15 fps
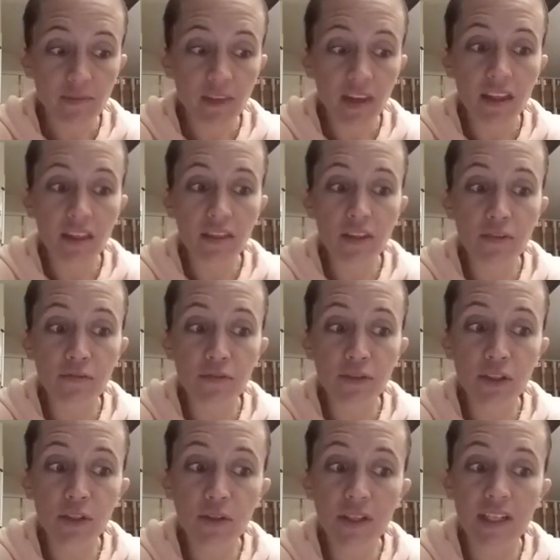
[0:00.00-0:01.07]
the
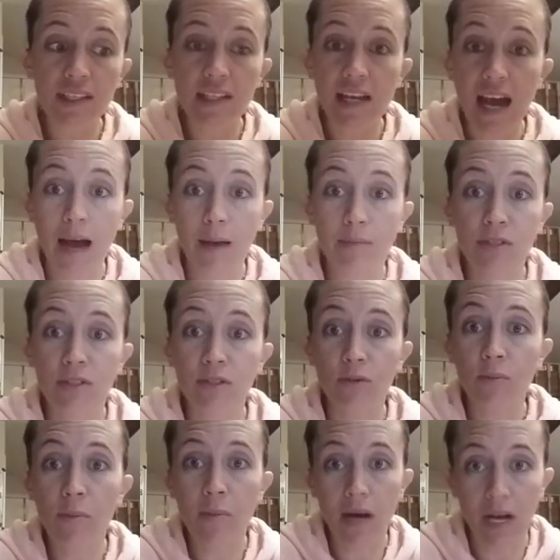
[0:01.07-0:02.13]
food is an absolute
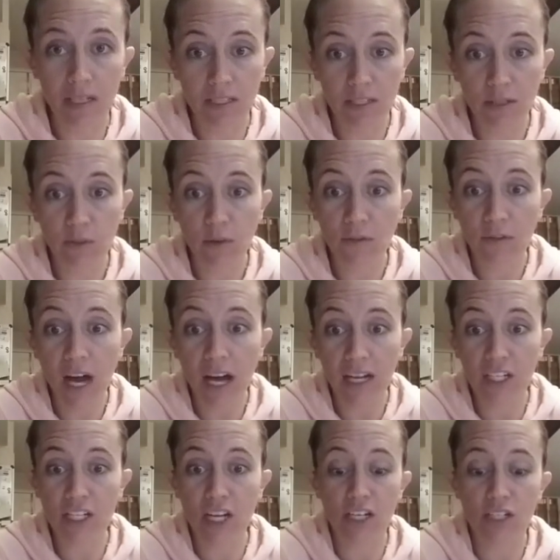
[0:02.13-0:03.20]
must. We've got to
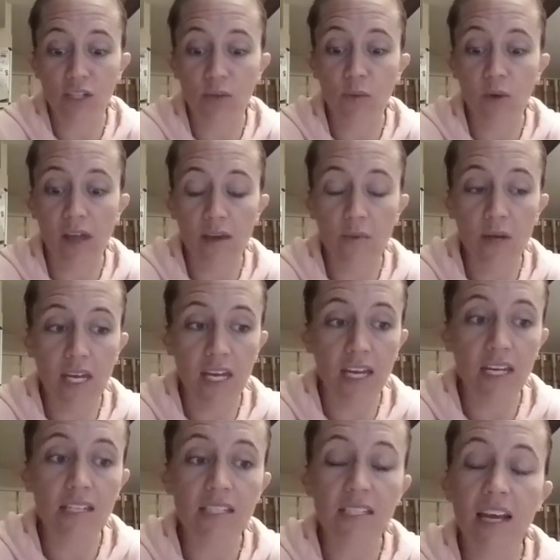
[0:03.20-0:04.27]
change the way that we
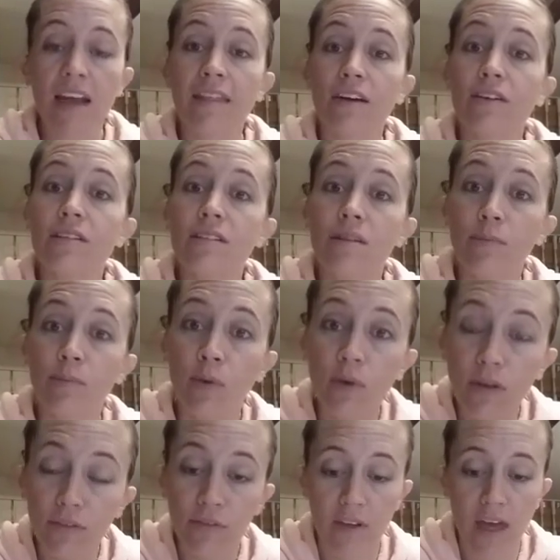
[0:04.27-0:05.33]
eat, and there is support
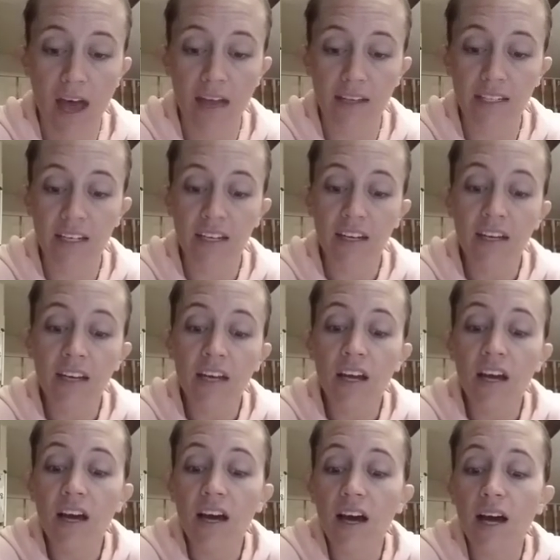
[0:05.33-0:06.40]
for that.
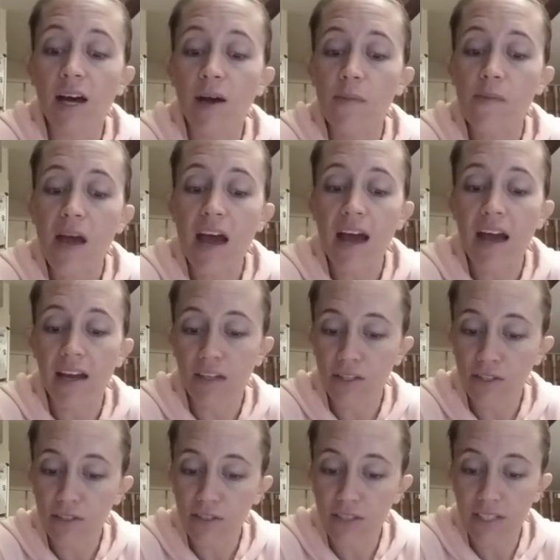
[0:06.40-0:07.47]
Um,
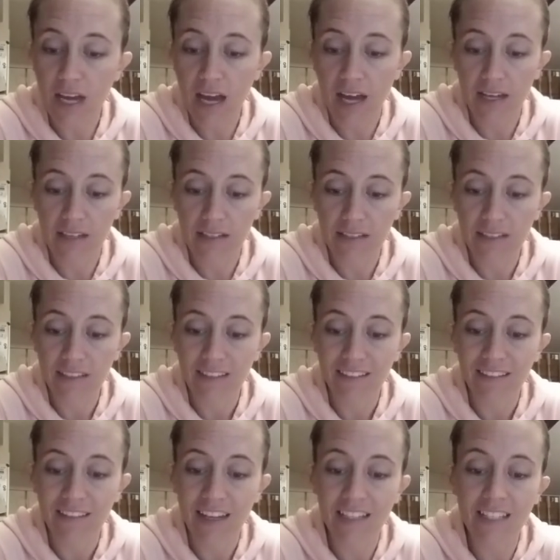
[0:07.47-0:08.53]
exercise,
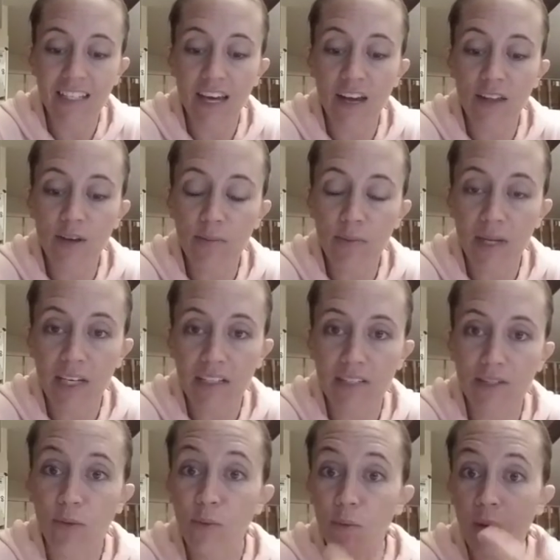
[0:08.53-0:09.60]
that's the other piece. So
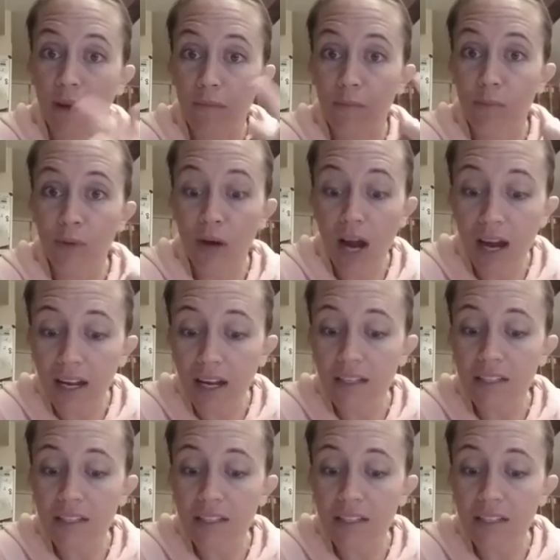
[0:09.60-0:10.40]
we have products,